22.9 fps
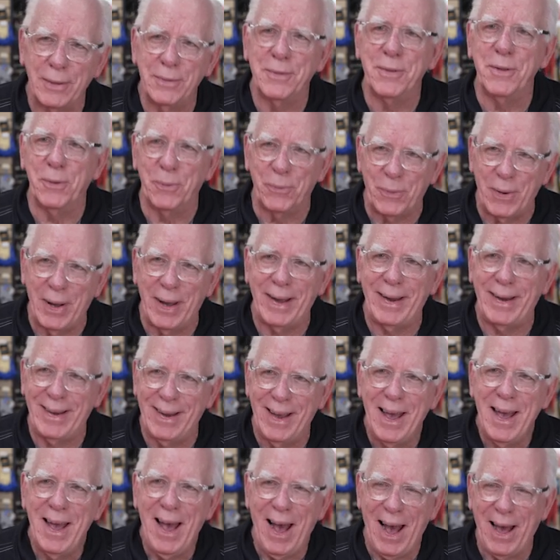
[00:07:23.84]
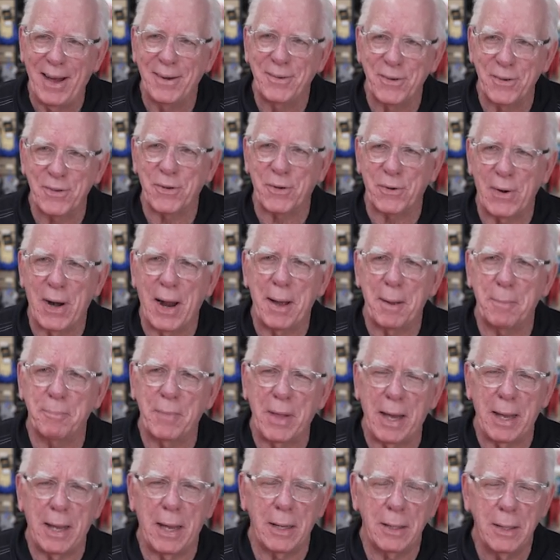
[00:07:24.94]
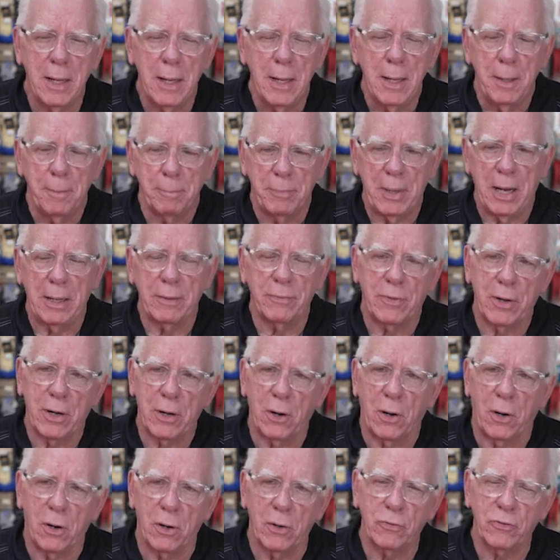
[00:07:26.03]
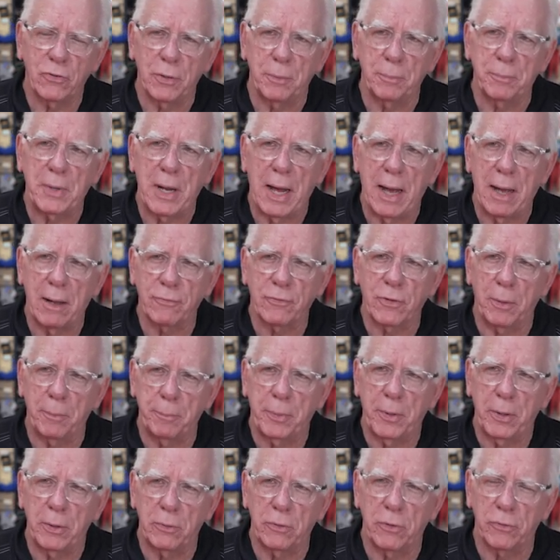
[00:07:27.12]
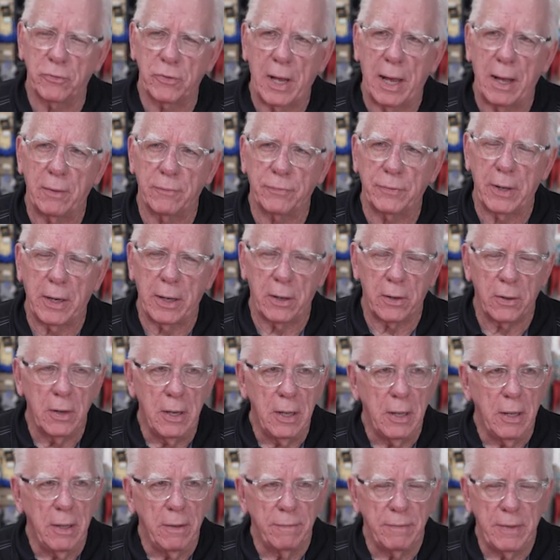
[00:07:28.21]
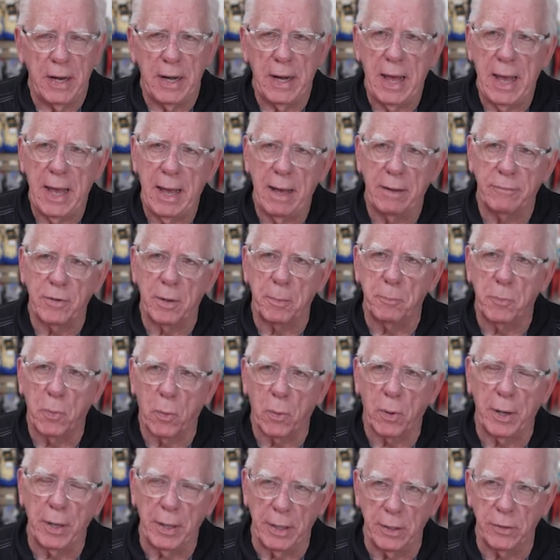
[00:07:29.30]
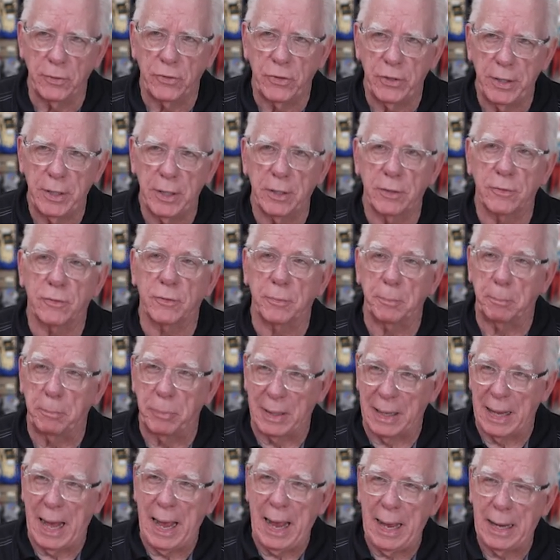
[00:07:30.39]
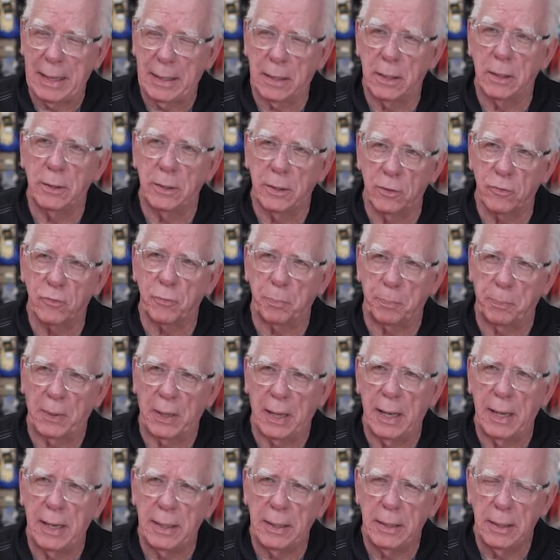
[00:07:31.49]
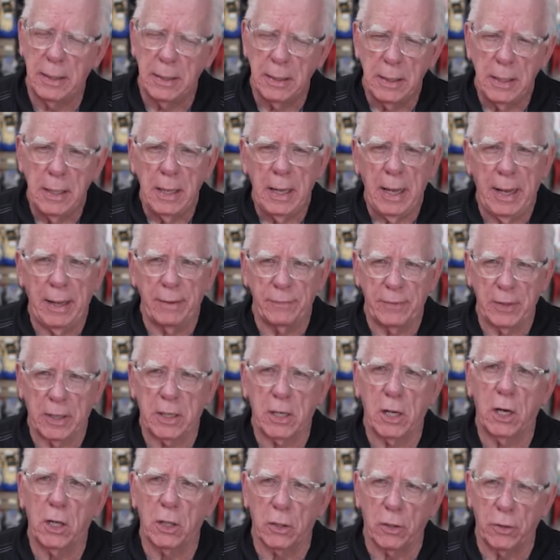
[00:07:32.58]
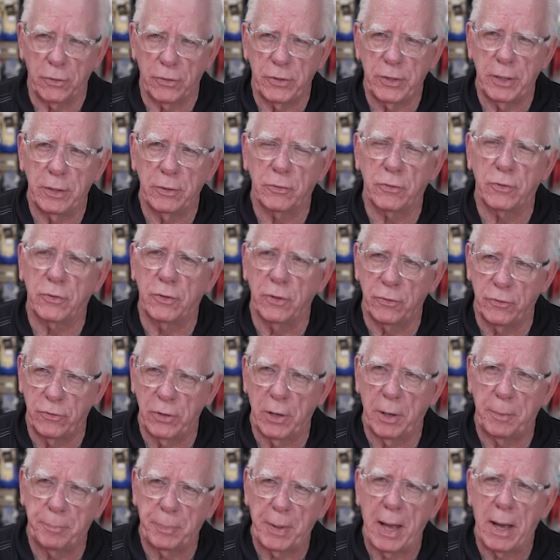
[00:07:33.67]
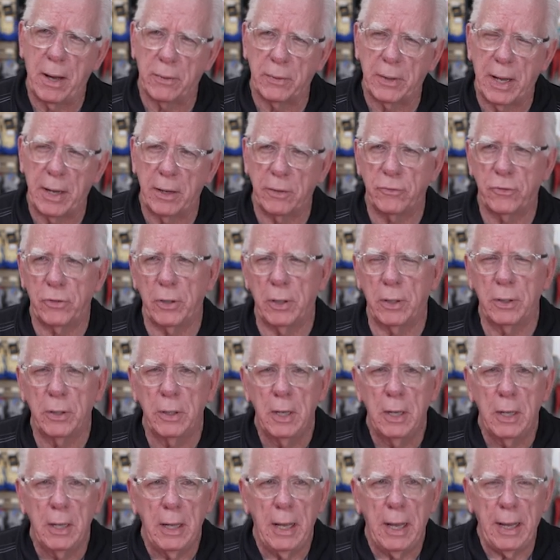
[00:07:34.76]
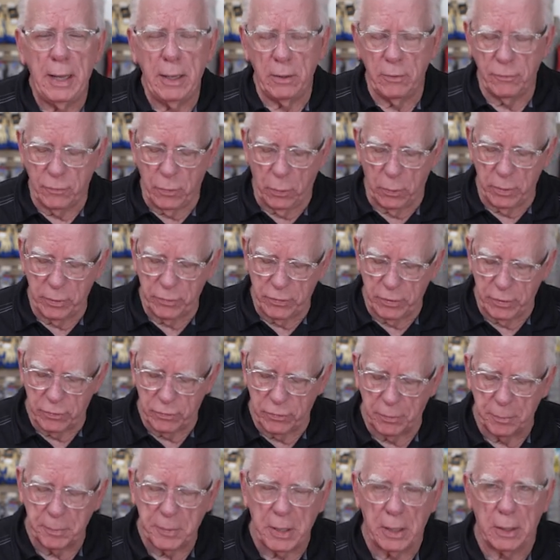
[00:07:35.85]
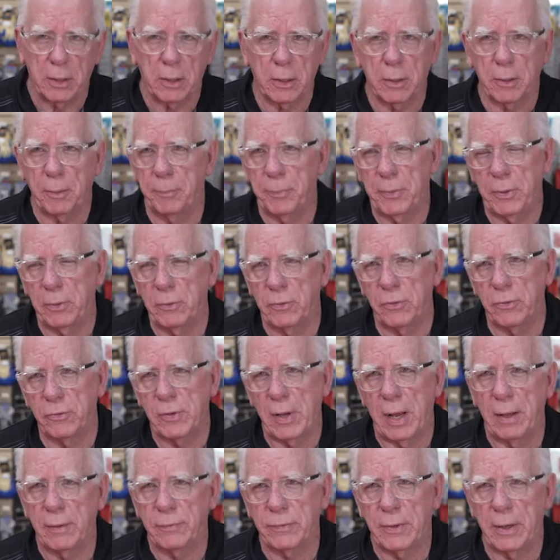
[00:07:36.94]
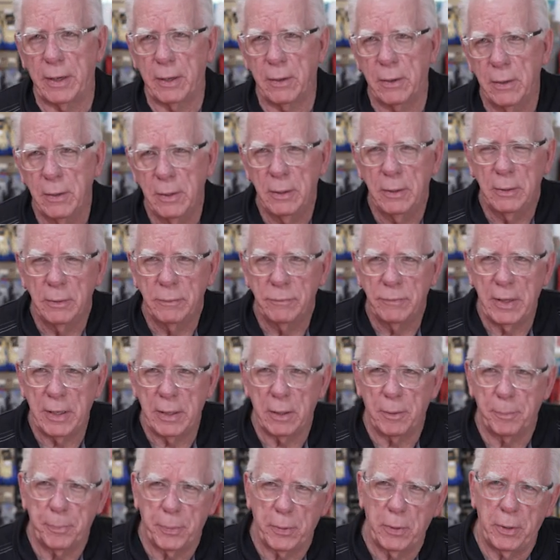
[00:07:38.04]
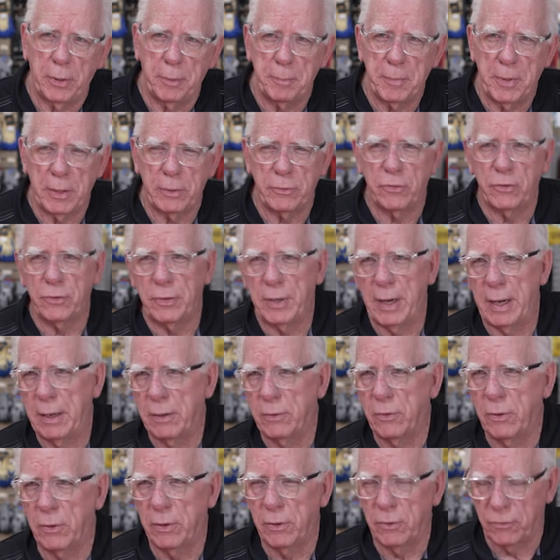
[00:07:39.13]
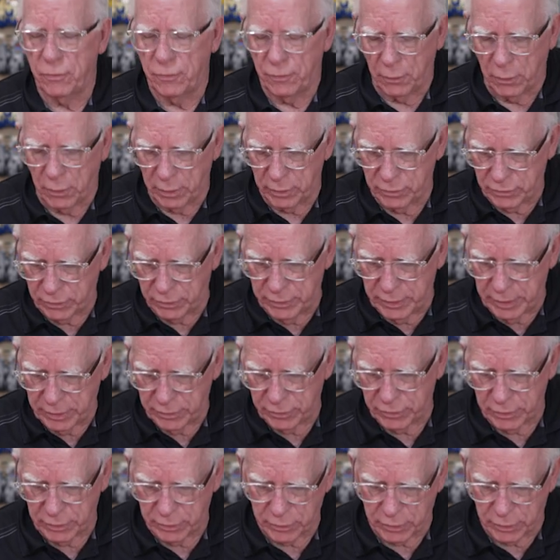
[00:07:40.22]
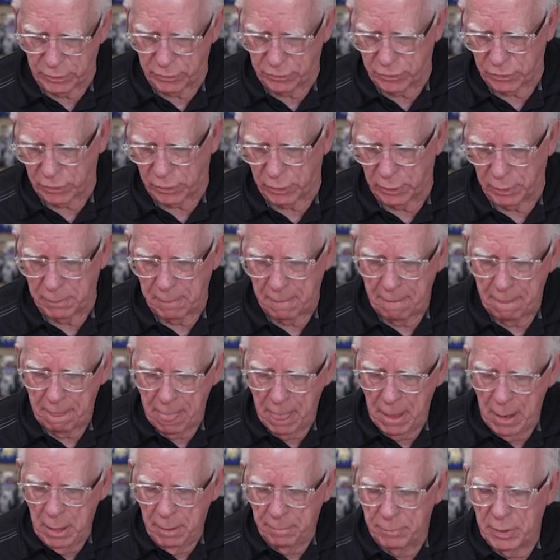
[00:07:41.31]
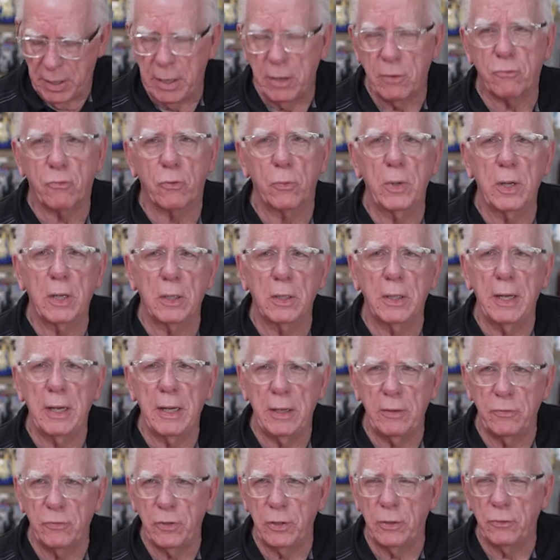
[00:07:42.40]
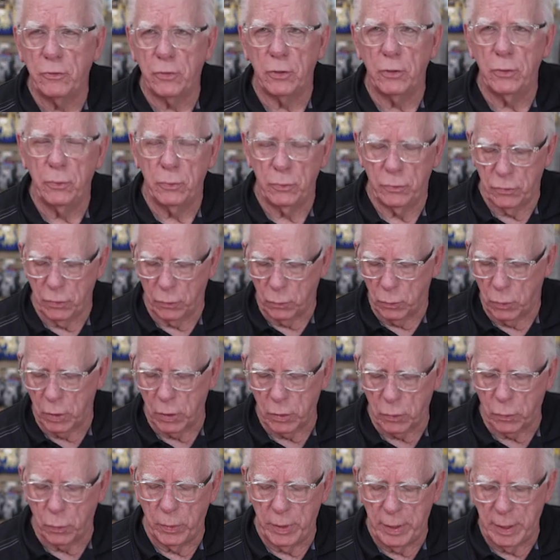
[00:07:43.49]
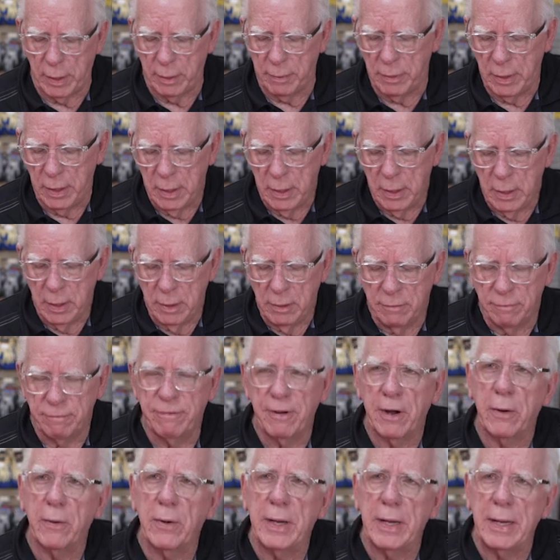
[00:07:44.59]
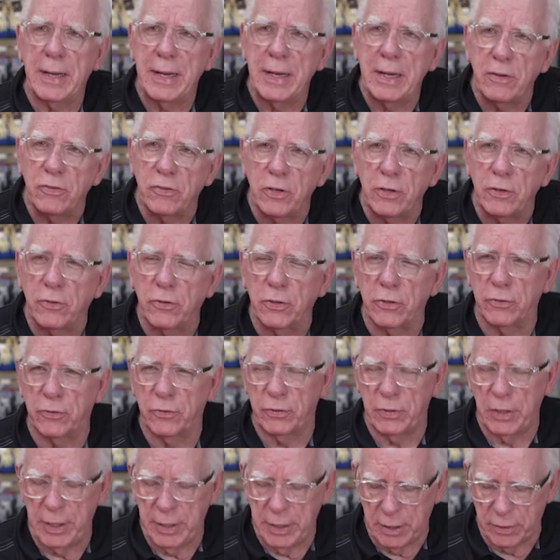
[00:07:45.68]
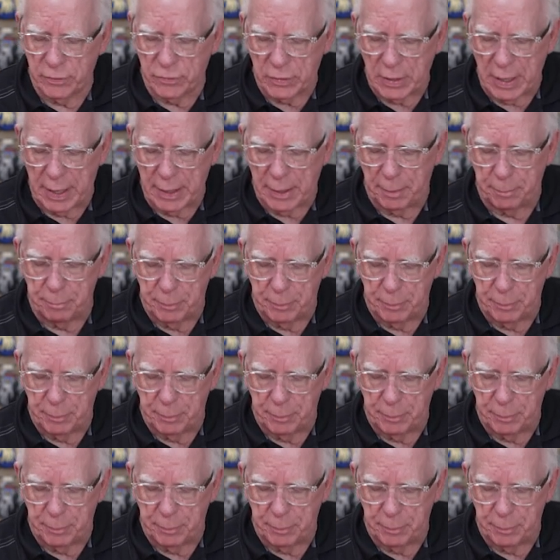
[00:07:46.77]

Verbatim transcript: in the way I describe that? But there are some dive computers out there that have a more intense black display and the color tends to jump out at you. And of course, there's some color computers out there that are pretty much standard as far as this is concerned. But it's real easy to, to work with very easy to see. It's got a